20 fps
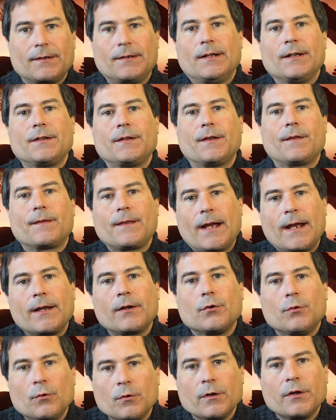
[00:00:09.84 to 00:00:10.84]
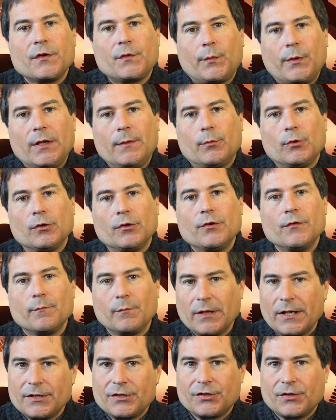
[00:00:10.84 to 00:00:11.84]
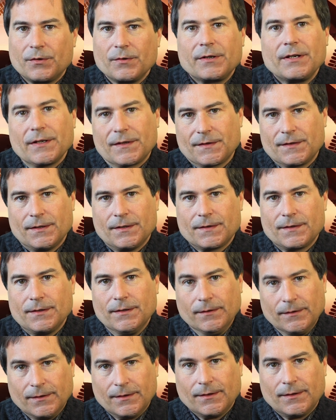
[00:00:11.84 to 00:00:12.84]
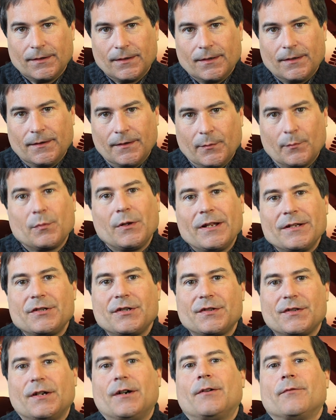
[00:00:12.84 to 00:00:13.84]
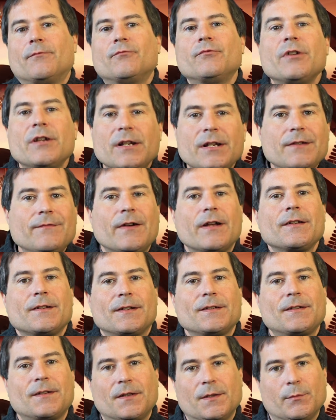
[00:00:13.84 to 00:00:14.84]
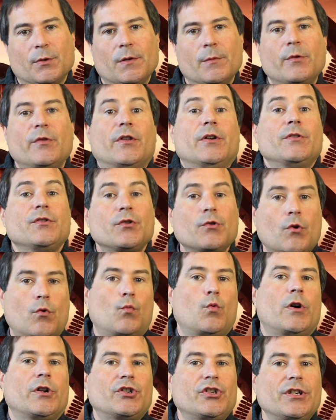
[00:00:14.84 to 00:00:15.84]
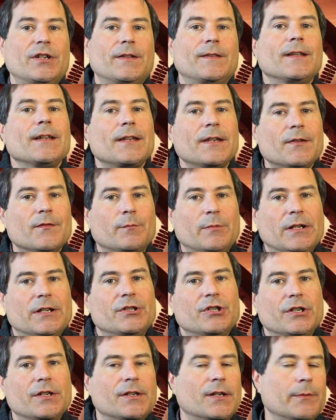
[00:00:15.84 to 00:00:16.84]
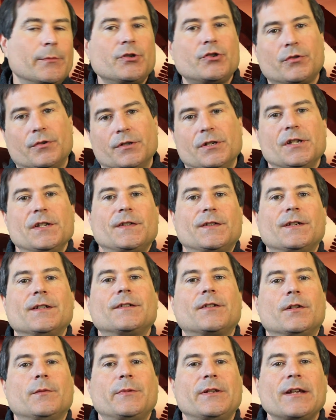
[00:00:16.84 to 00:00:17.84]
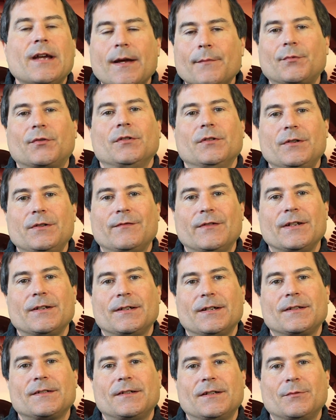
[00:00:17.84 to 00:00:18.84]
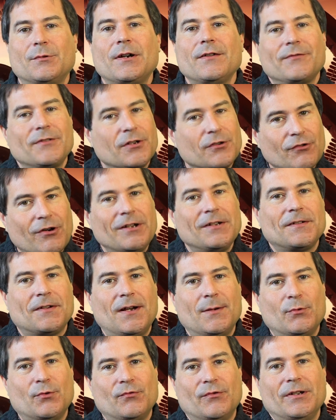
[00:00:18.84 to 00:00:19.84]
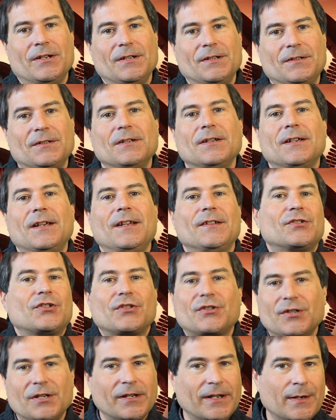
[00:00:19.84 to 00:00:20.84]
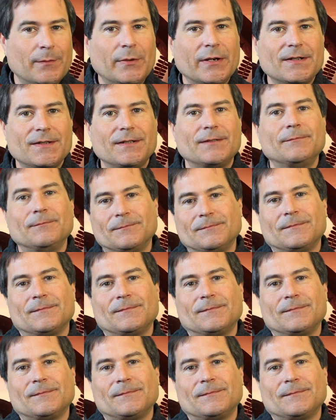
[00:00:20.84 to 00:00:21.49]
I'd like to thank all those people who've pledged on Kickstarter. The pledges are really fantastic at the moment. Those who are watching and thinking of pledging, come and join us. It's going to be absolutely fantastic. We're having a great time already. It's just going to get better.